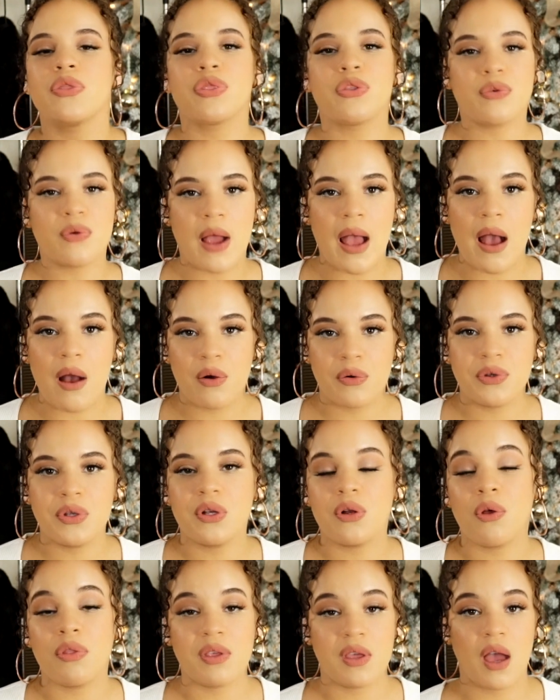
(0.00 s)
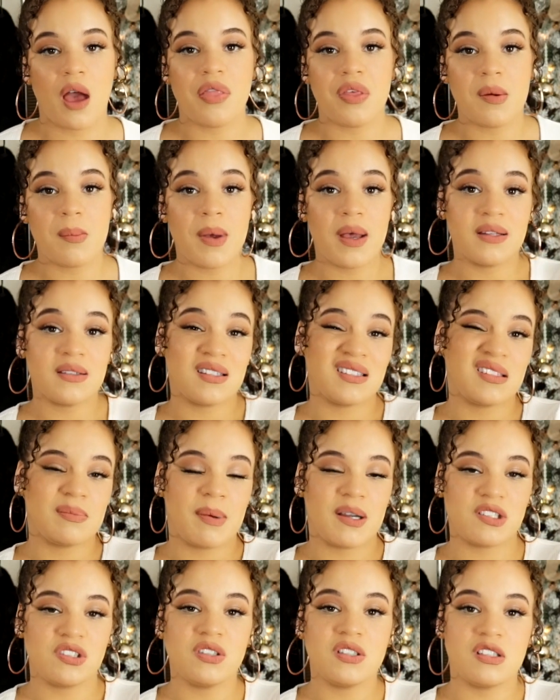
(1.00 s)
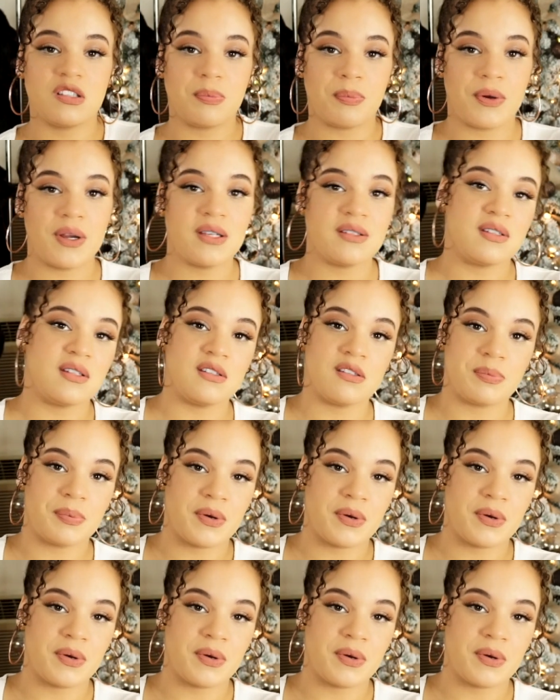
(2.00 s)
throughout, you know, the other months, especially spring, since